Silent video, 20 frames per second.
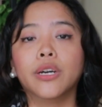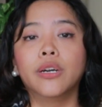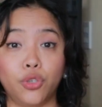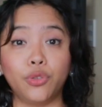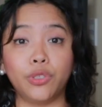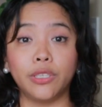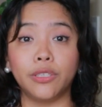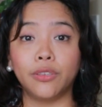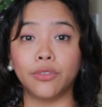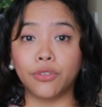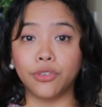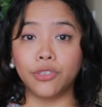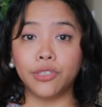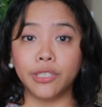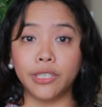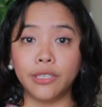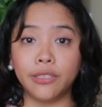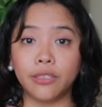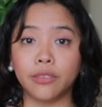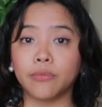Tuesdays and
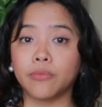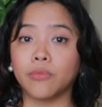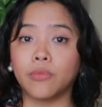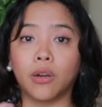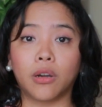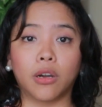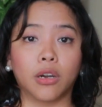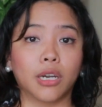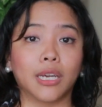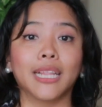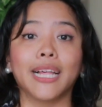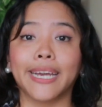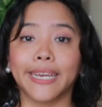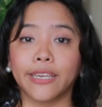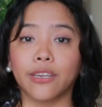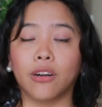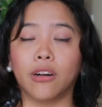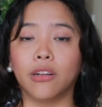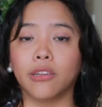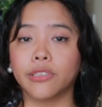Thursdays, are
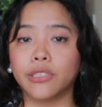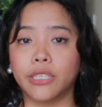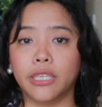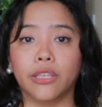client calls.